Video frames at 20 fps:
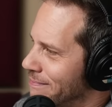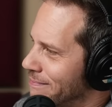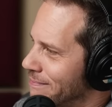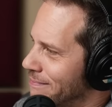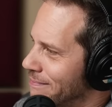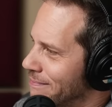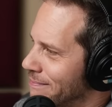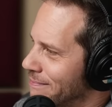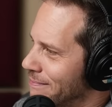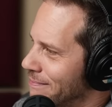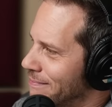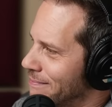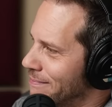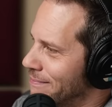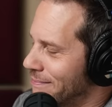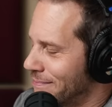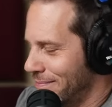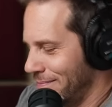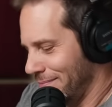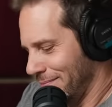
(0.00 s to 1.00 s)

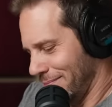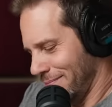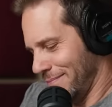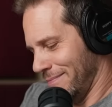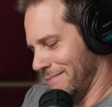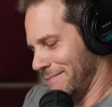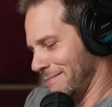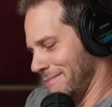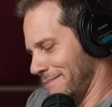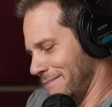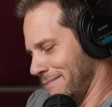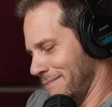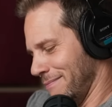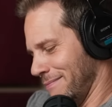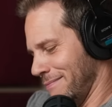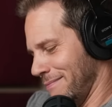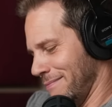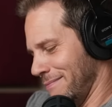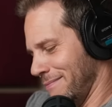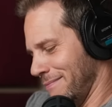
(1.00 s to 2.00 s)

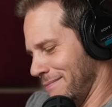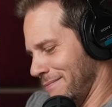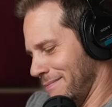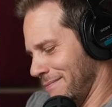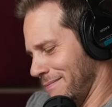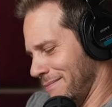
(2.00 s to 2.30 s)
(silence)